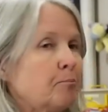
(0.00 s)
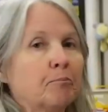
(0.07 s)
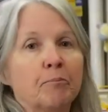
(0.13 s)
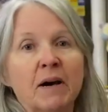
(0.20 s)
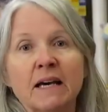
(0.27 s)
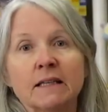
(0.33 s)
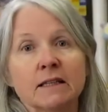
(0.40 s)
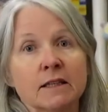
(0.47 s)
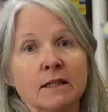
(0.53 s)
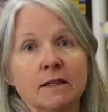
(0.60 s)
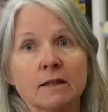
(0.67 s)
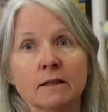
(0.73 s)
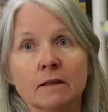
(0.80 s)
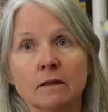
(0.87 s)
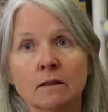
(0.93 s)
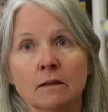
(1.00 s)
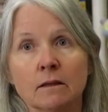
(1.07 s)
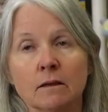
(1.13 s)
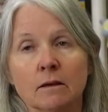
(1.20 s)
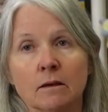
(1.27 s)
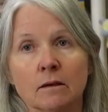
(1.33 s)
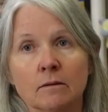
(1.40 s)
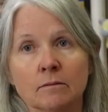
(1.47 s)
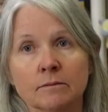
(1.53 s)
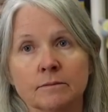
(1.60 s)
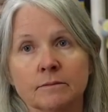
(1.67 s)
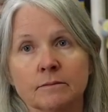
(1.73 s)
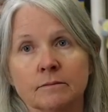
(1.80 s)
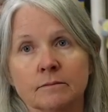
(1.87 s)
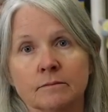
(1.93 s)
but their first three
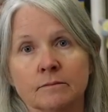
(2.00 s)
items they